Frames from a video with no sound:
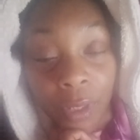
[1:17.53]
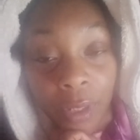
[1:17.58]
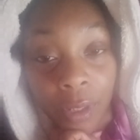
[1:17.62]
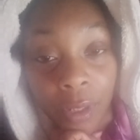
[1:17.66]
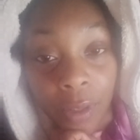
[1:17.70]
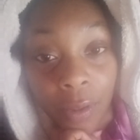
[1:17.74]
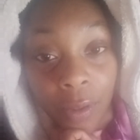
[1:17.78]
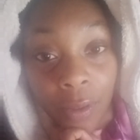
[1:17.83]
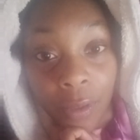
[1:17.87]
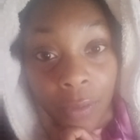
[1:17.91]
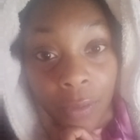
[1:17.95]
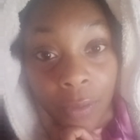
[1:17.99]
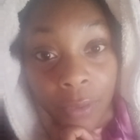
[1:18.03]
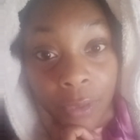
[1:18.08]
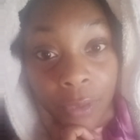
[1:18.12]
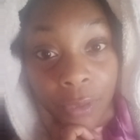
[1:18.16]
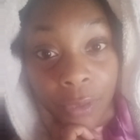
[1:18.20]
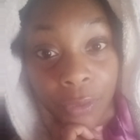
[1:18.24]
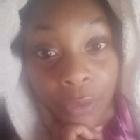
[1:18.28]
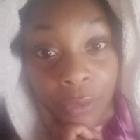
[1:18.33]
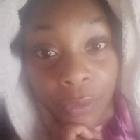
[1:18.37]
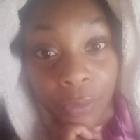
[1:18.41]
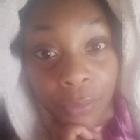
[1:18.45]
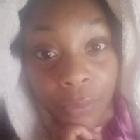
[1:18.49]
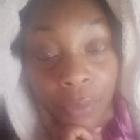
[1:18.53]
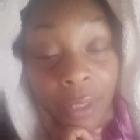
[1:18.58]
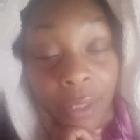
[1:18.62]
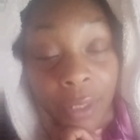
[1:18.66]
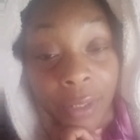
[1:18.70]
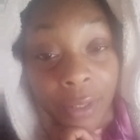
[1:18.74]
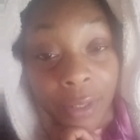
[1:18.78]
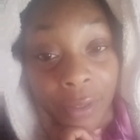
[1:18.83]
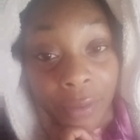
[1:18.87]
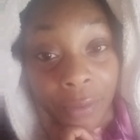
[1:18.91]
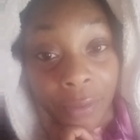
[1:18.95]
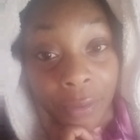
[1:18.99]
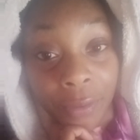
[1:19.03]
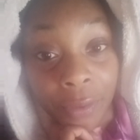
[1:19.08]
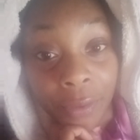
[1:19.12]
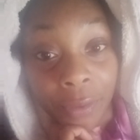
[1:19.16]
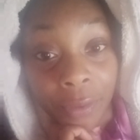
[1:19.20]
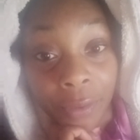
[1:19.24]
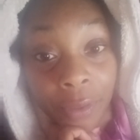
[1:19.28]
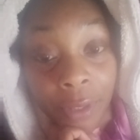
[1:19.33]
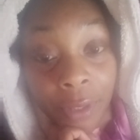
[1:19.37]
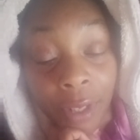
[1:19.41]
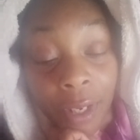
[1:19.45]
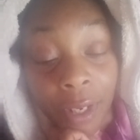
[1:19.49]
are going to do another
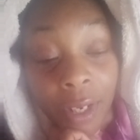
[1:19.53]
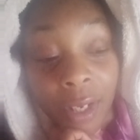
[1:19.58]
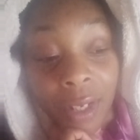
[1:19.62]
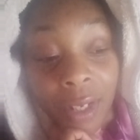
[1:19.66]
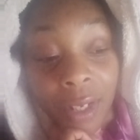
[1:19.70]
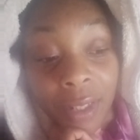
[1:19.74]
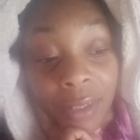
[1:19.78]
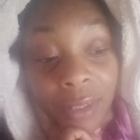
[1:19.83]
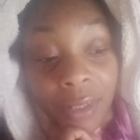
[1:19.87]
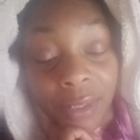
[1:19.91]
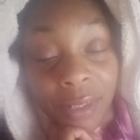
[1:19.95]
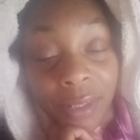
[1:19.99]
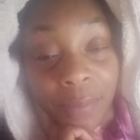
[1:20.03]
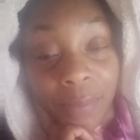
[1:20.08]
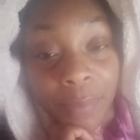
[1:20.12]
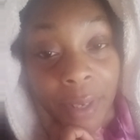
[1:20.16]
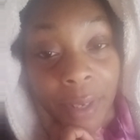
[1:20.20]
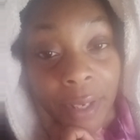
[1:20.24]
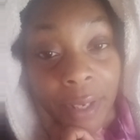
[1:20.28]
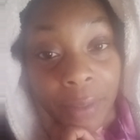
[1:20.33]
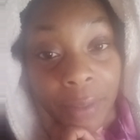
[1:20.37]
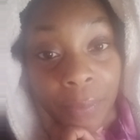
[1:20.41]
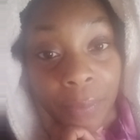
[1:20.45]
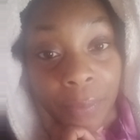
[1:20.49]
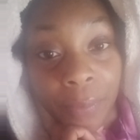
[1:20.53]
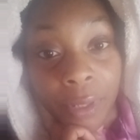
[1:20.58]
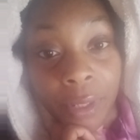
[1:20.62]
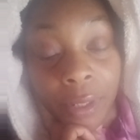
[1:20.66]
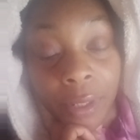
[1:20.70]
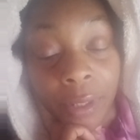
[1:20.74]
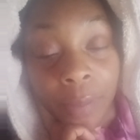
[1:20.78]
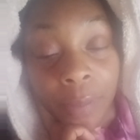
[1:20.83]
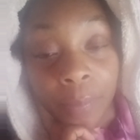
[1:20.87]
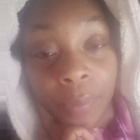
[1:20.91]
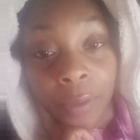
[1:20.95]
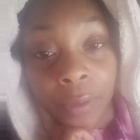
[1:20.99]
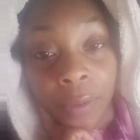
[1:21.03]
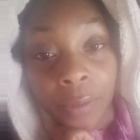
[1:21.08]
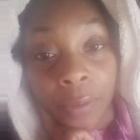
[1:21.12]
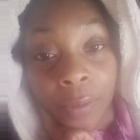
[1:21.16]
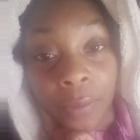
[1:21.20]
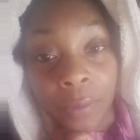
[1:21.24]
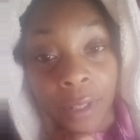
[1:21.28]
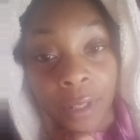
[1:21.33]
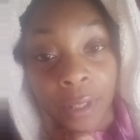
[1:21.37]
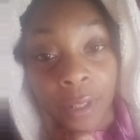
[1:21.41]
semi re upload of